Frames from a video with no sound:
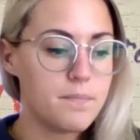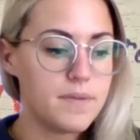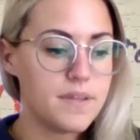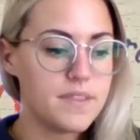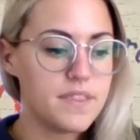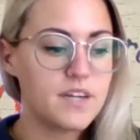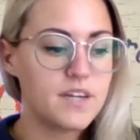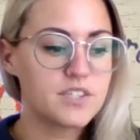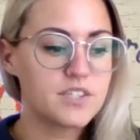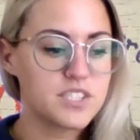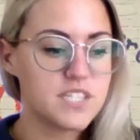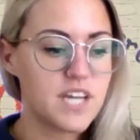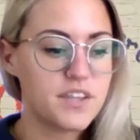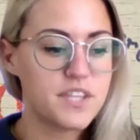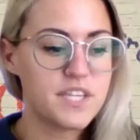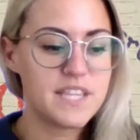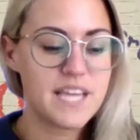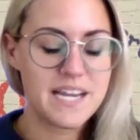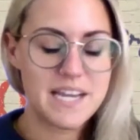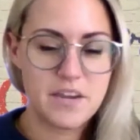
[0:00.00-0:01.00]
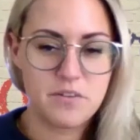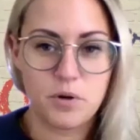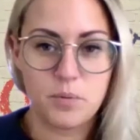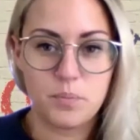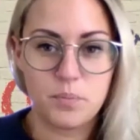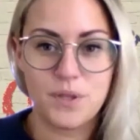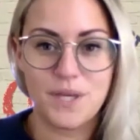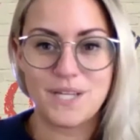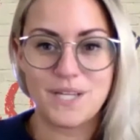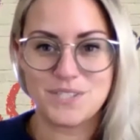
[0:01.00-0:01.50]
there's nothing that can
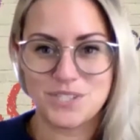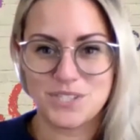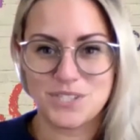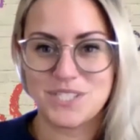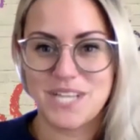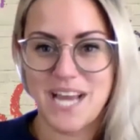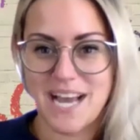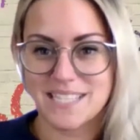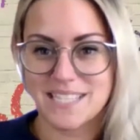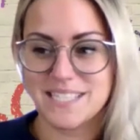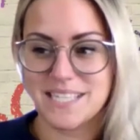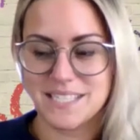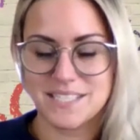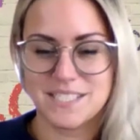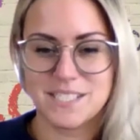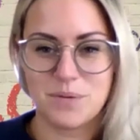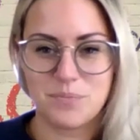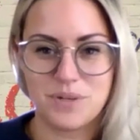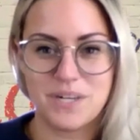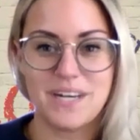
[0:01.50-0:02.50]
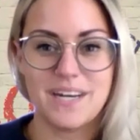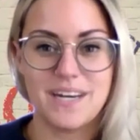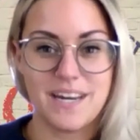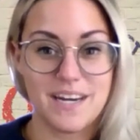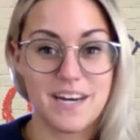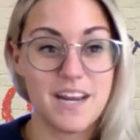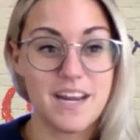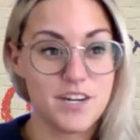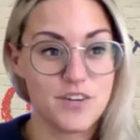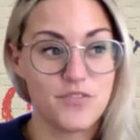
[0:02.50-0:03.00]
replace just asking someone in an
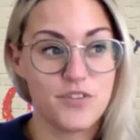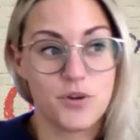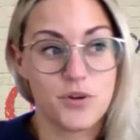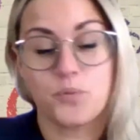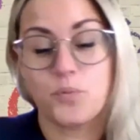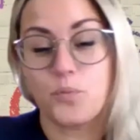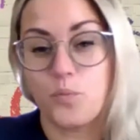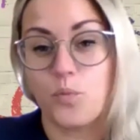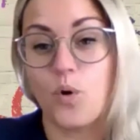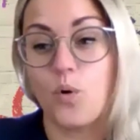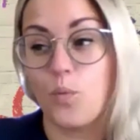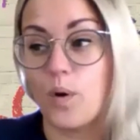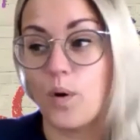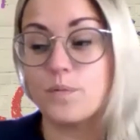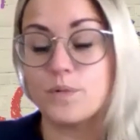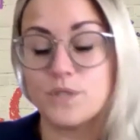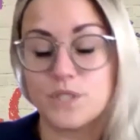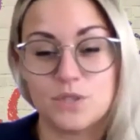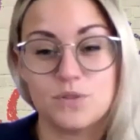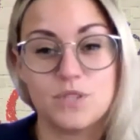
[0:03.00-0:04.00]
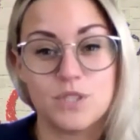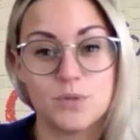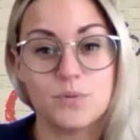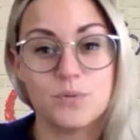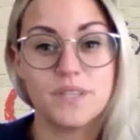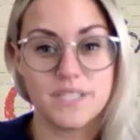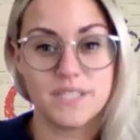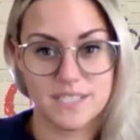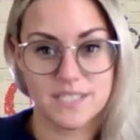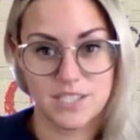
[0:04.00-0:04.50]
interview, well, what would you do
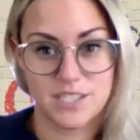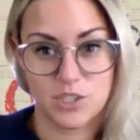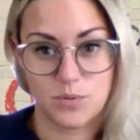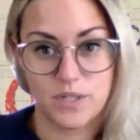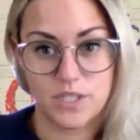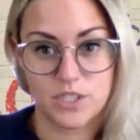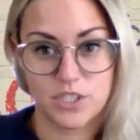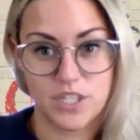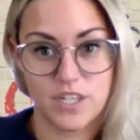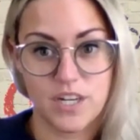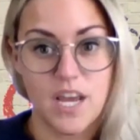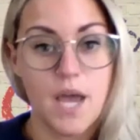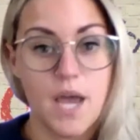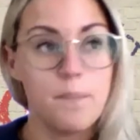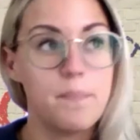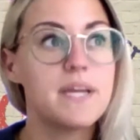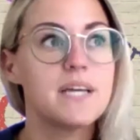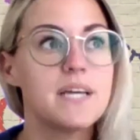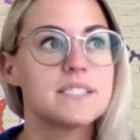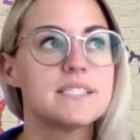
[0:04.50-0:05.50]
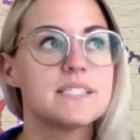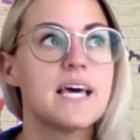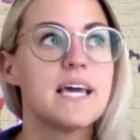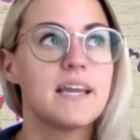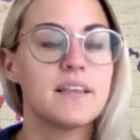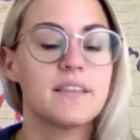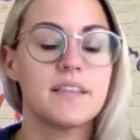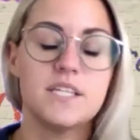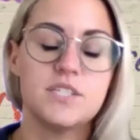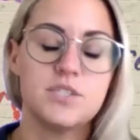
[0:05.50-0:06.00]
in this situation? Because then
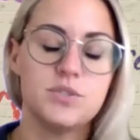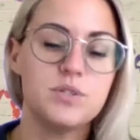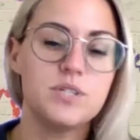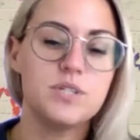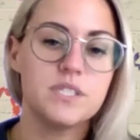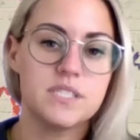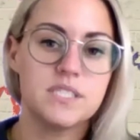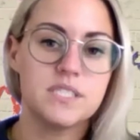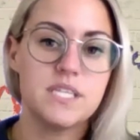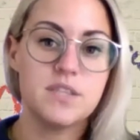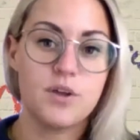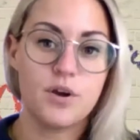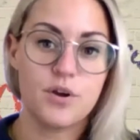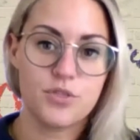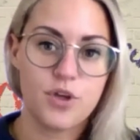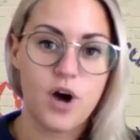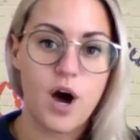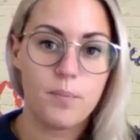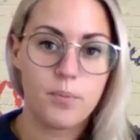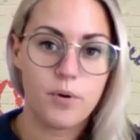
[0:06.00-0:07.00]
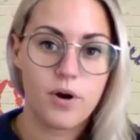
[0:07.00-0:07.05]
at least you could see their thought